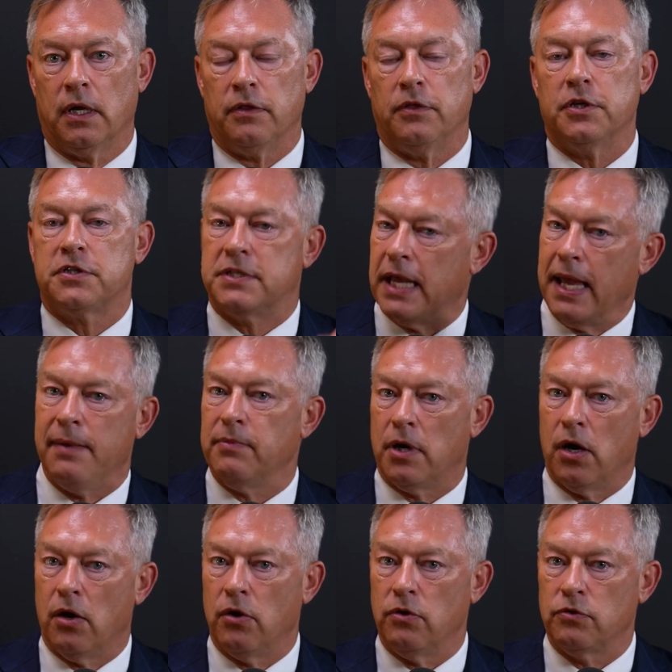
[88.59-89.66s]
The same
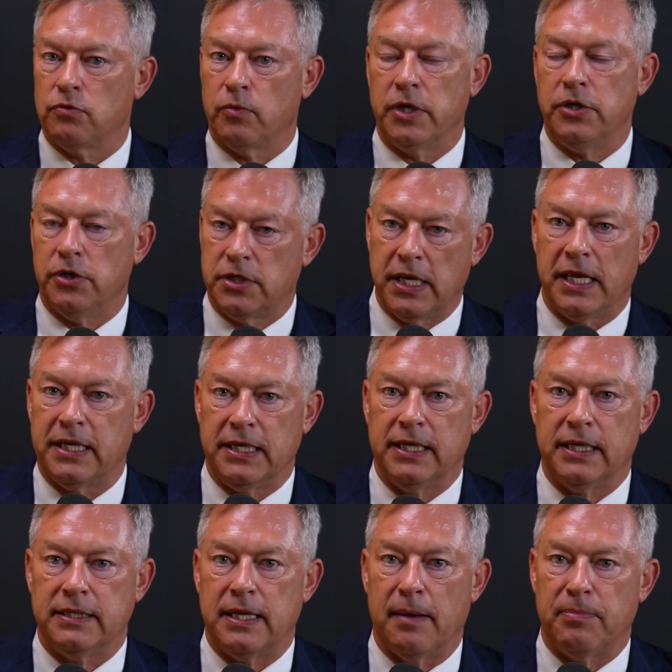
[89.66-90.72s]
goes when you're taking
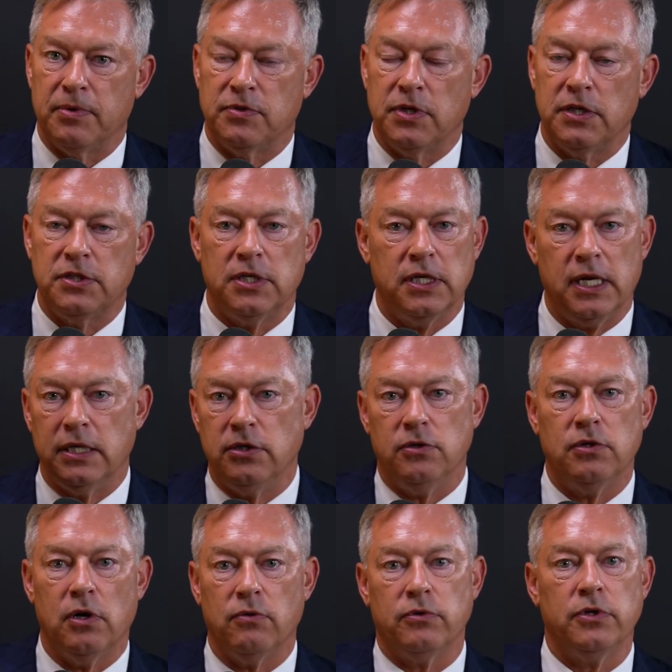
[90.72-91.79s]
a deposition and you
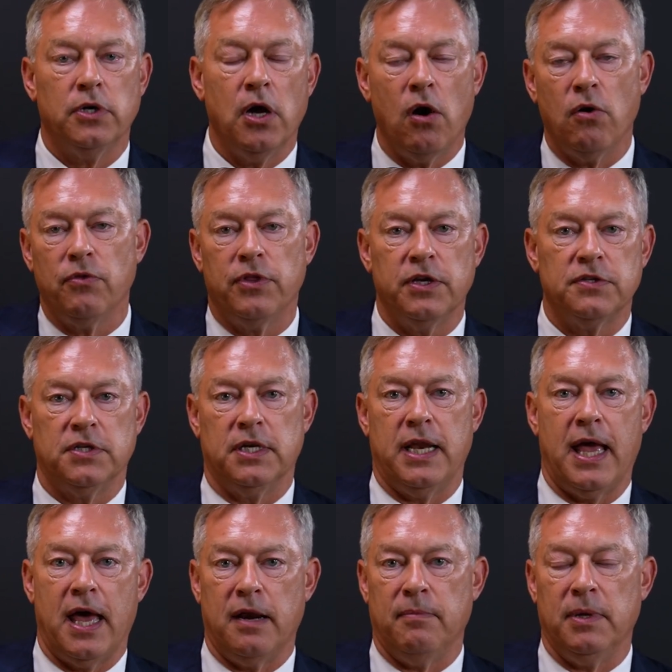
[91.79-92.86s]
don't know this
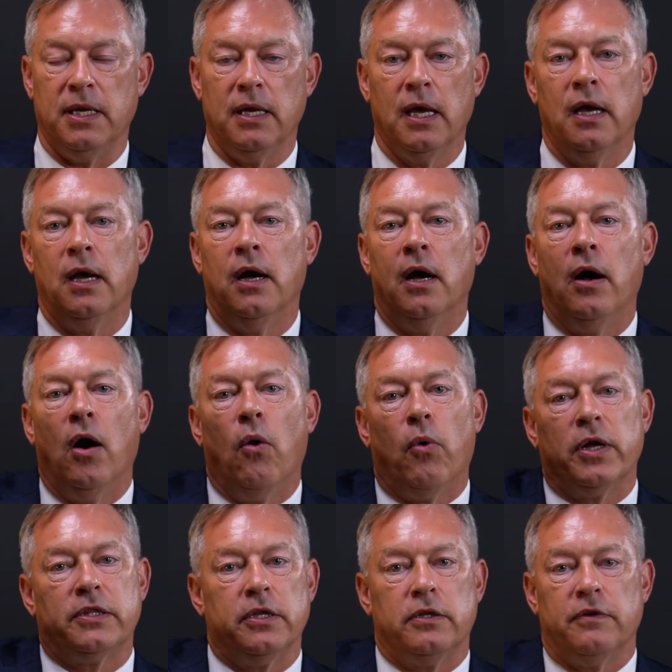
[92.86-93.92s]
anatomy,
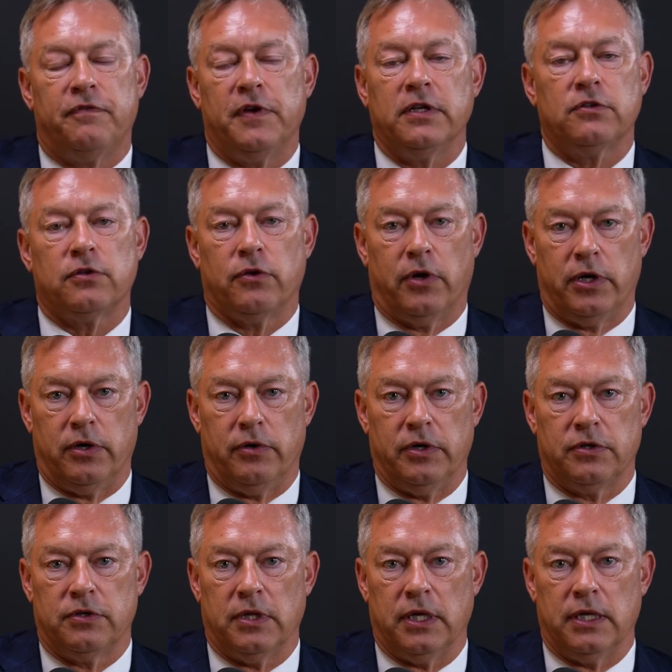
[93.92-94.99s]
what the defense lawyer
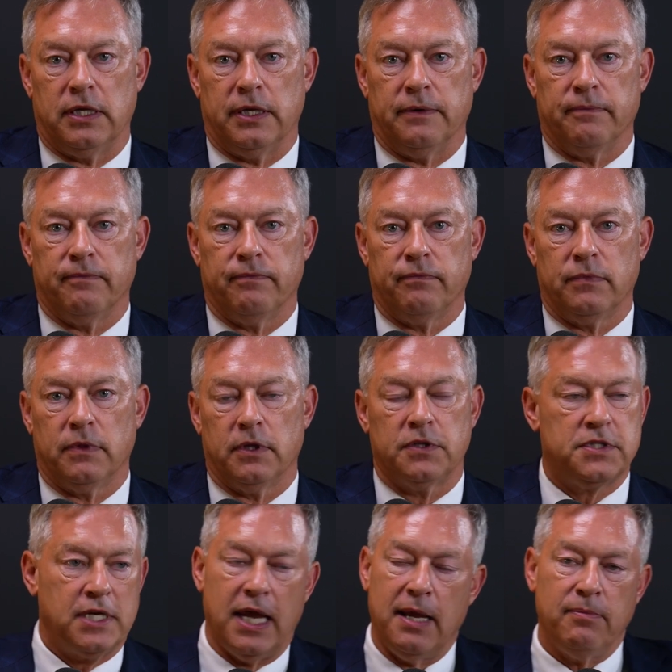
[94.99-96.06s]
is thinking. The
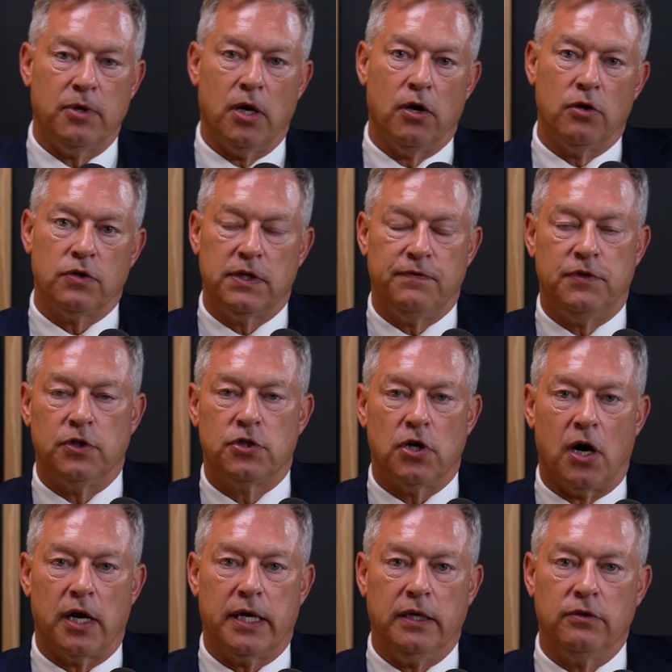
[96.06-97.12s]
same goes if you're
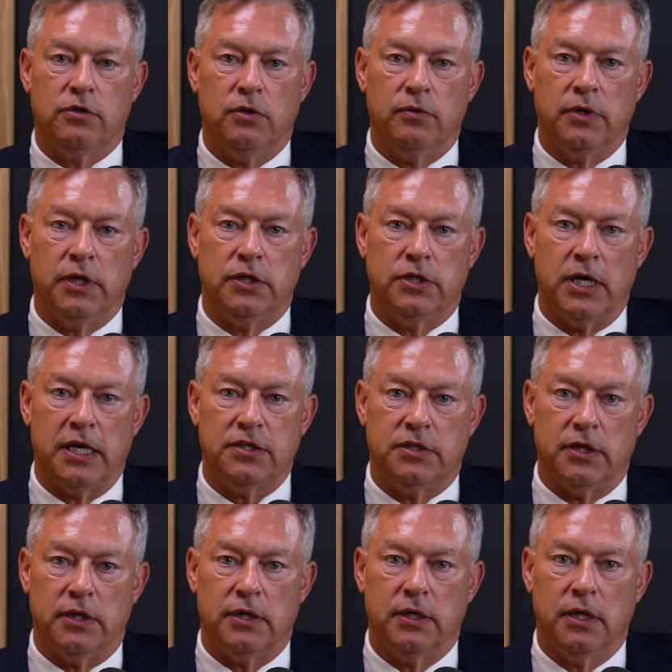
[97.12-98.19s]
talking to an
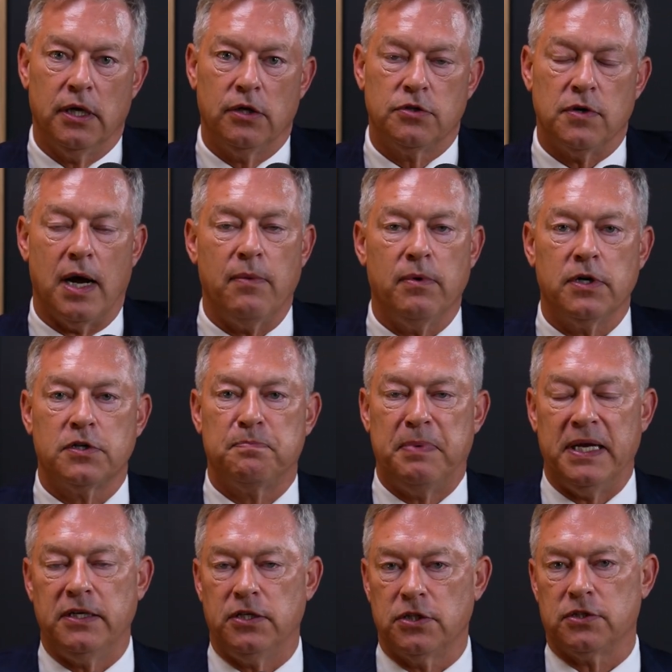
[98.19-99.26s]
adjuster. So I want to
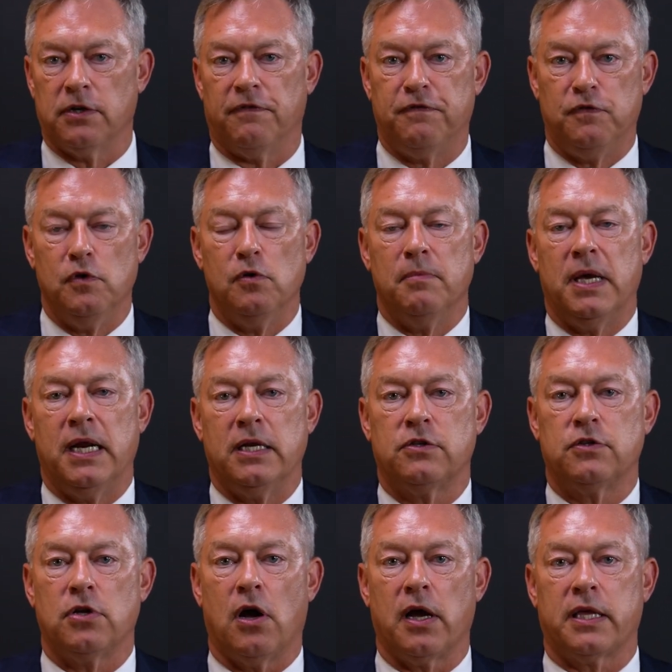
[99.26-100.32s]
spend just a few
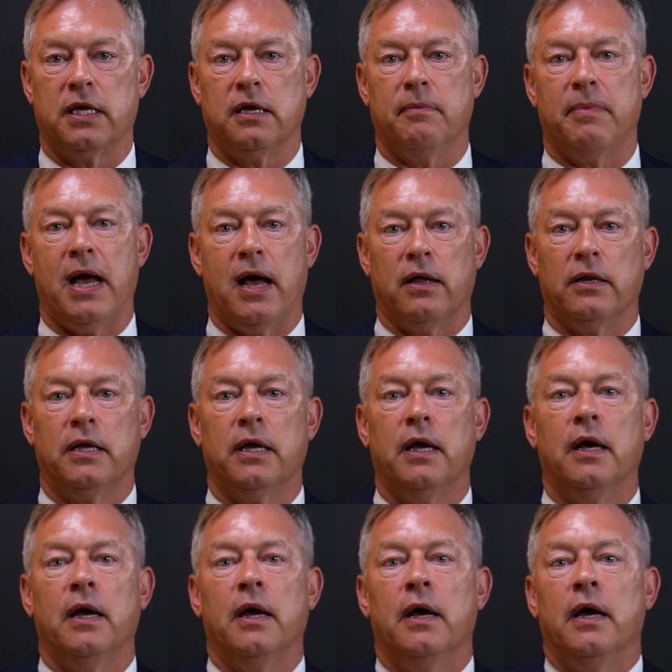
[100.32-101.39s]
minutes talking about
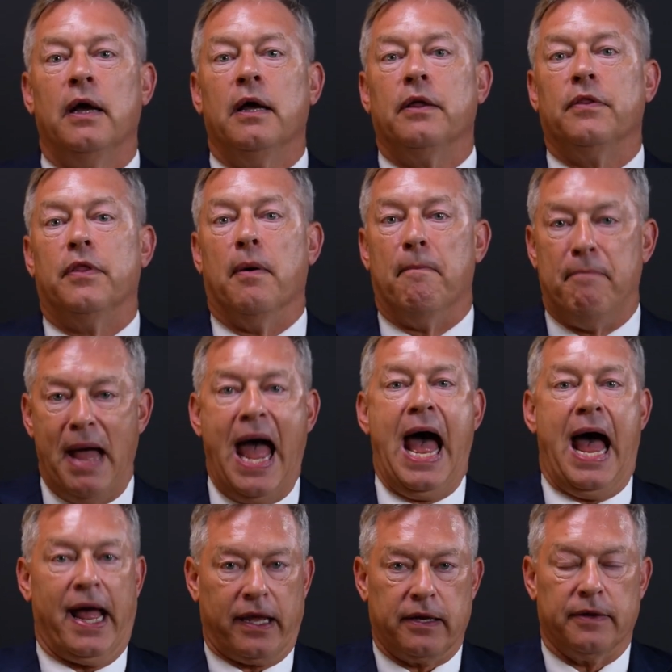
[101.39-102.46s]
the
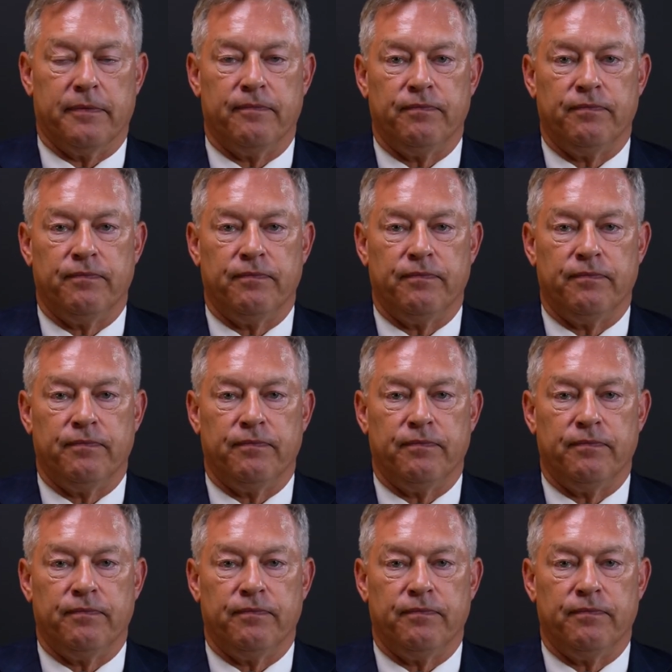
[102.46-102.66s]
back,